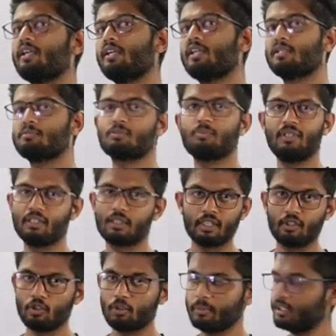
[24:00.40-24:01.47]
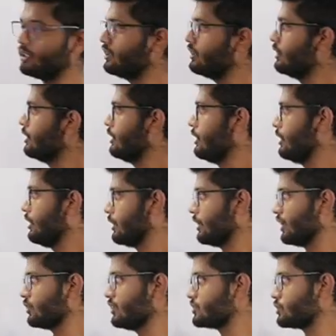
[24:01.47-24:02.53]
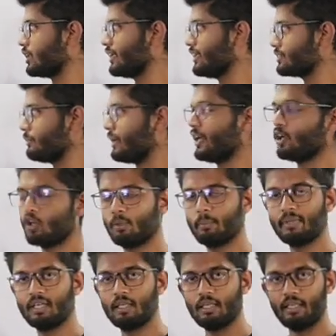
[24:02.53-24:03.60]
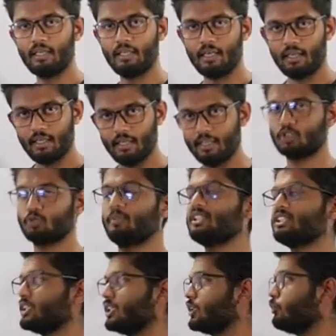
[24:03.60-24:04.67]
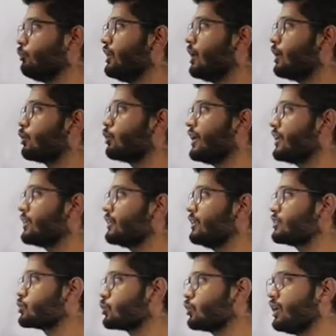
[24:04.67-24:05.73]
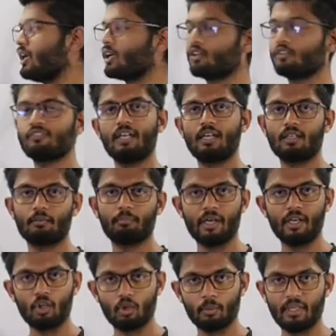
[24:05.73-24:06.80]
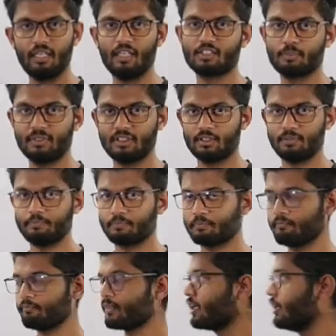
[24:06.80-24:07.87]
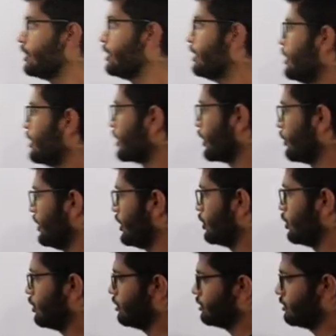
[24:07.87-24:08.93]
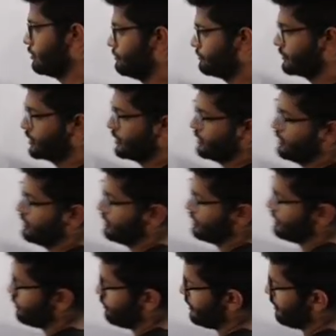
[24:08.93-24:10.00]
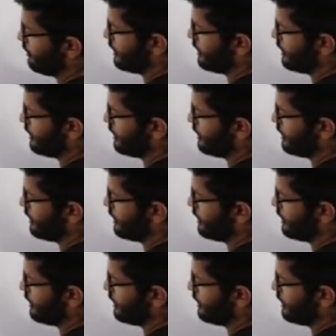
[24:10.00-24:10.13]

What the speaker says: three terms mean trinomial. Now this one is a binomial expression. We have to take the square of that binomial expression. Now we know, we